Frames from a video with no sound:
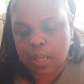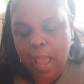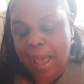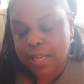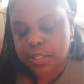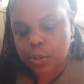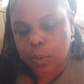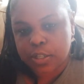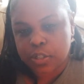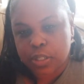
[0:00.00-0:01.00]
Ask
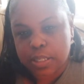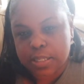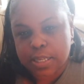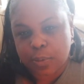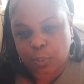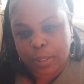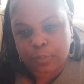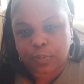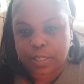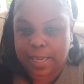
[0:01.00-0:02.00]
questions and
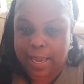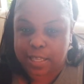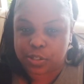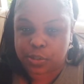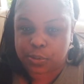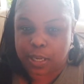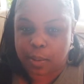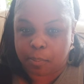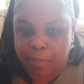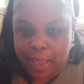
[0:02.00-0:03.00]
wait for the answer to
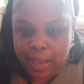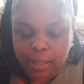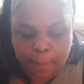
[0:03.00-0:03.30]
come back.